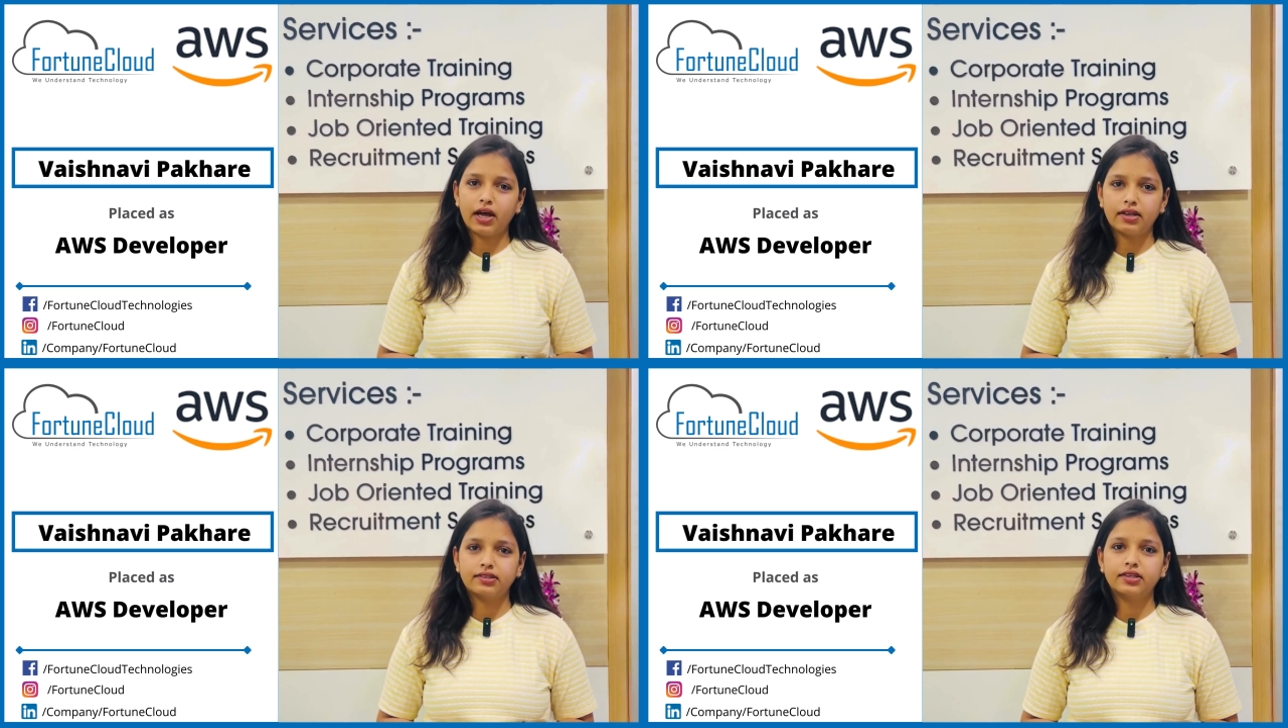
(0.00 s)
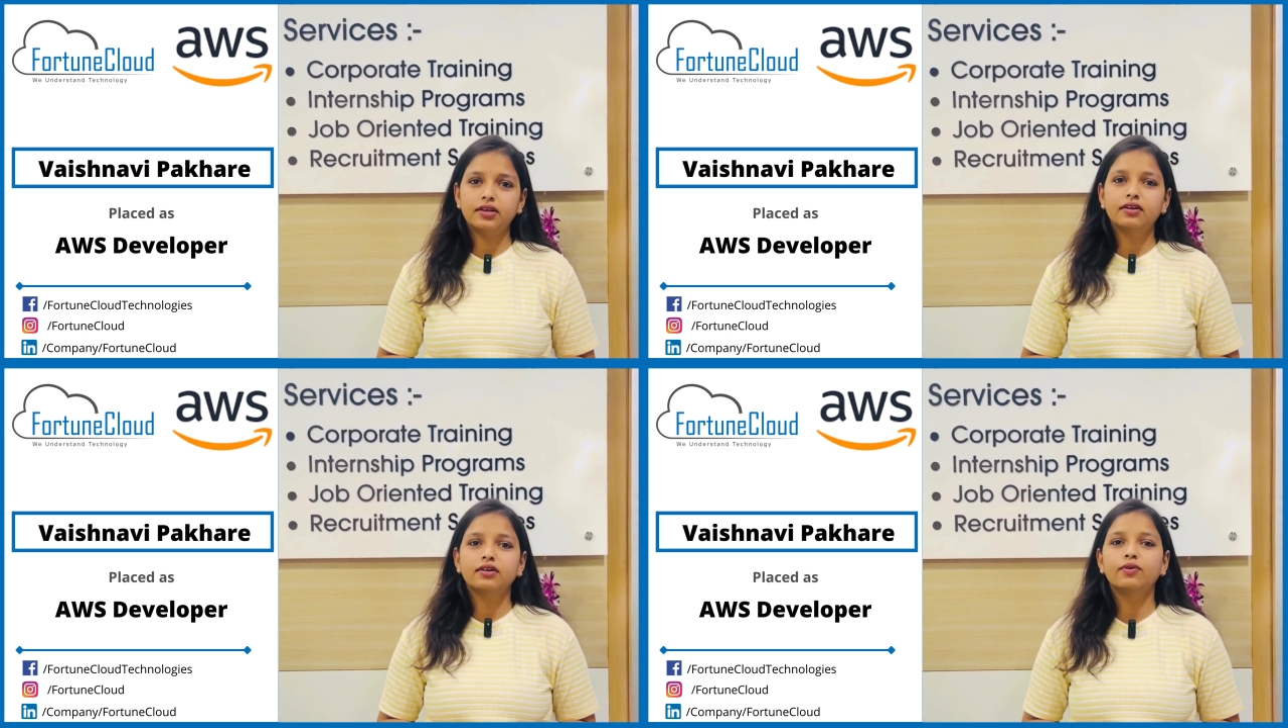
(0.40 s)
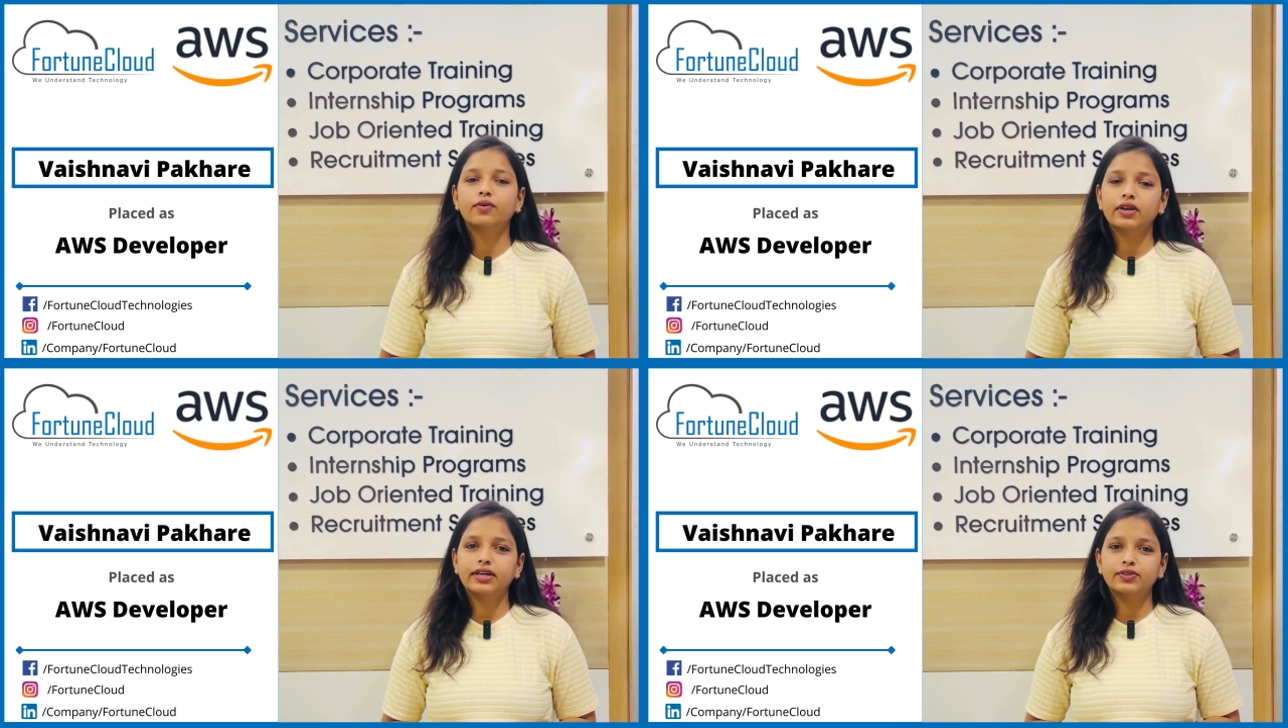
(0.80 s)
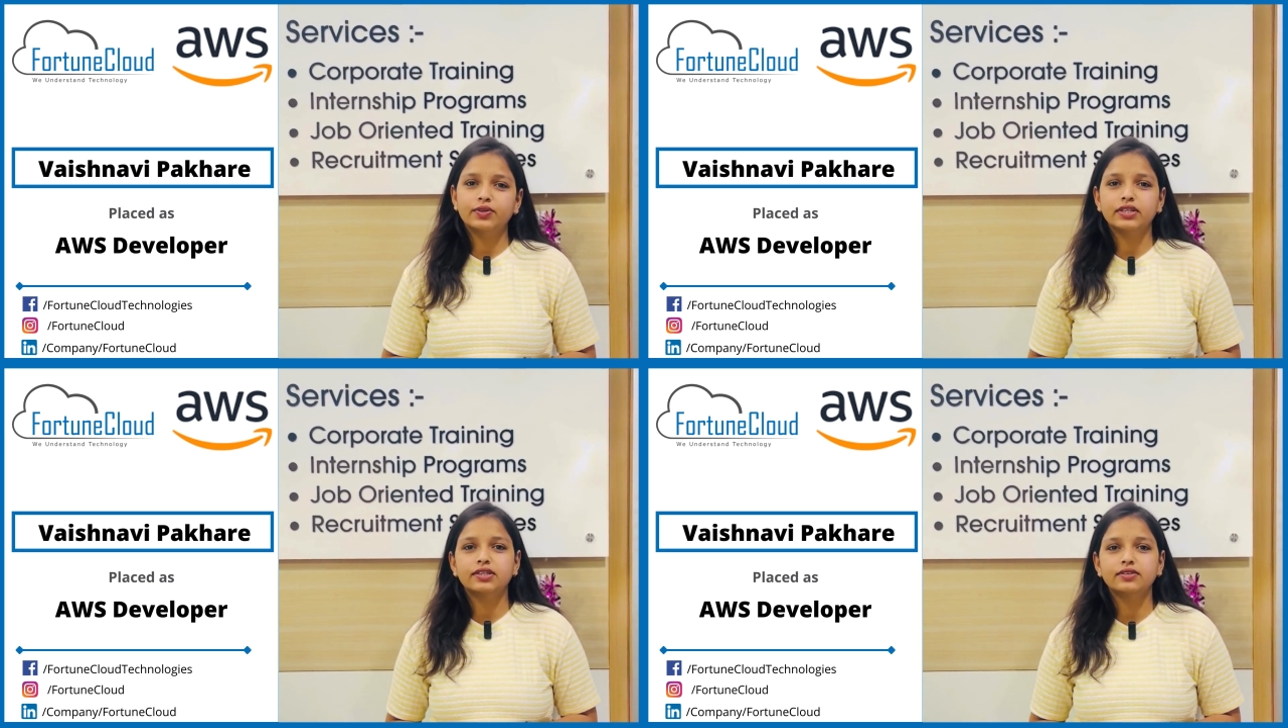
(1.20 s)
Nasik, Gokhale
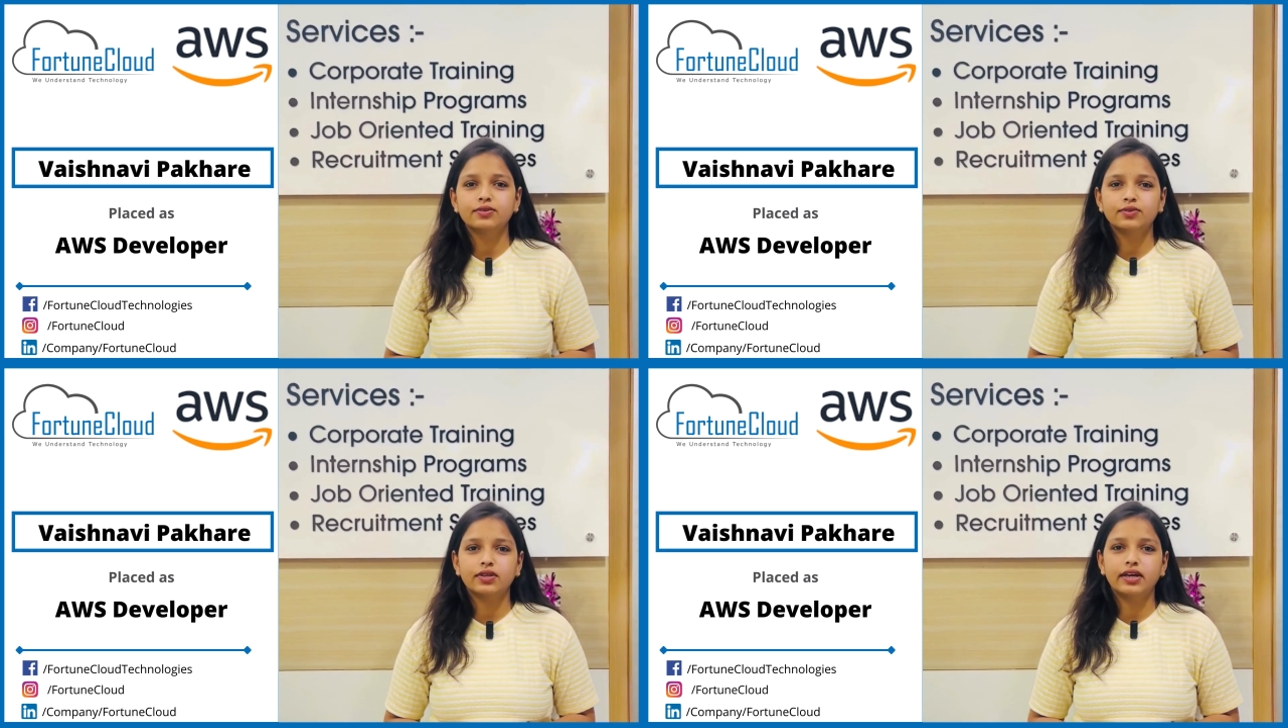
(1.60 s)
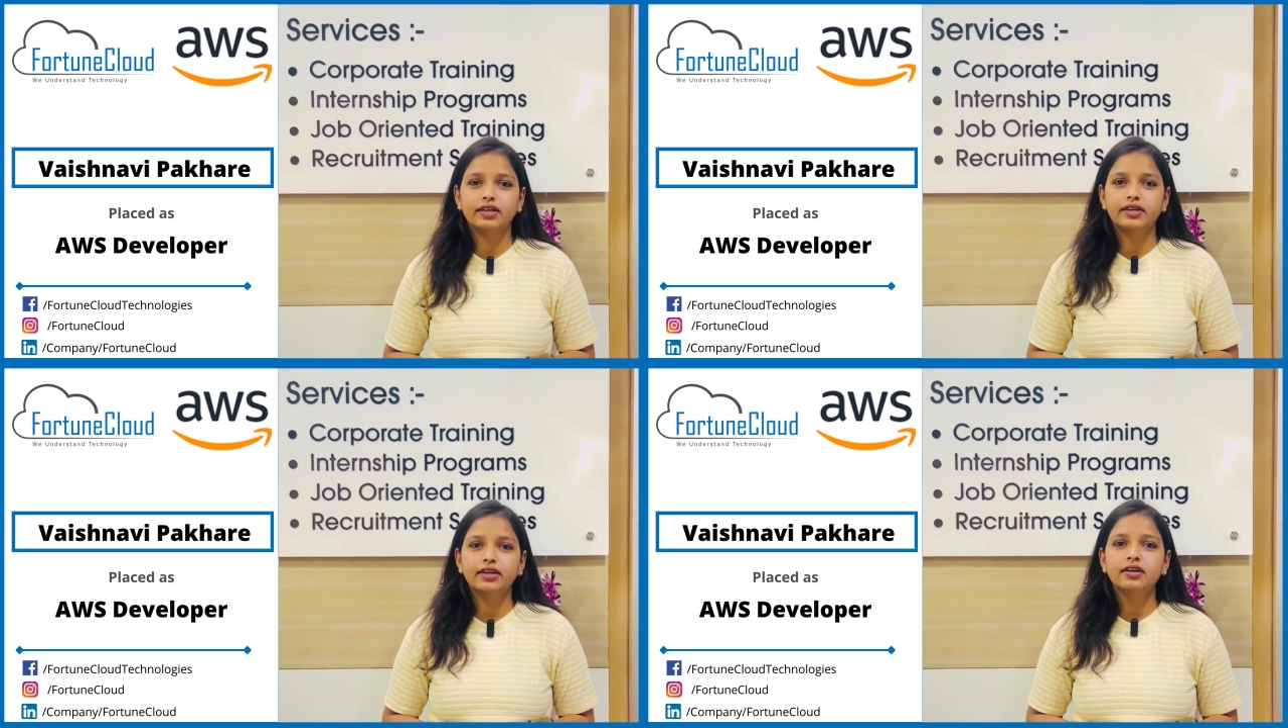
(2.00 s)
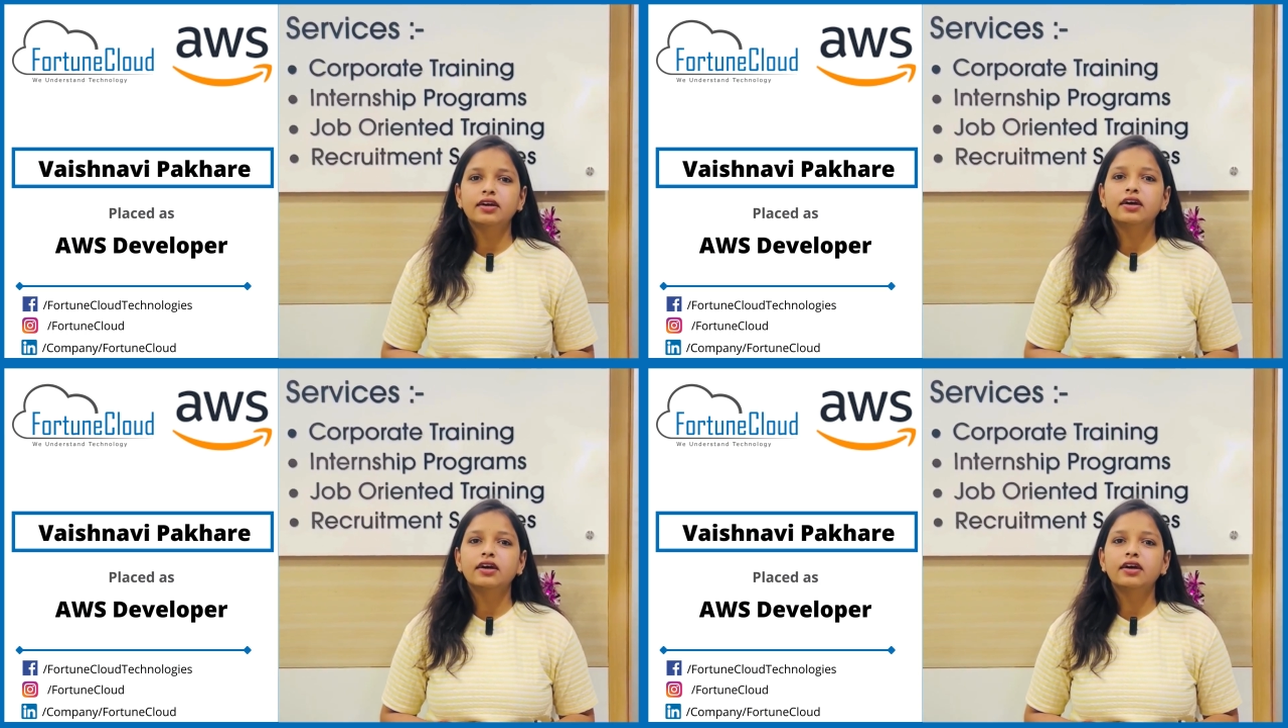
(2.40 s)
Education Society.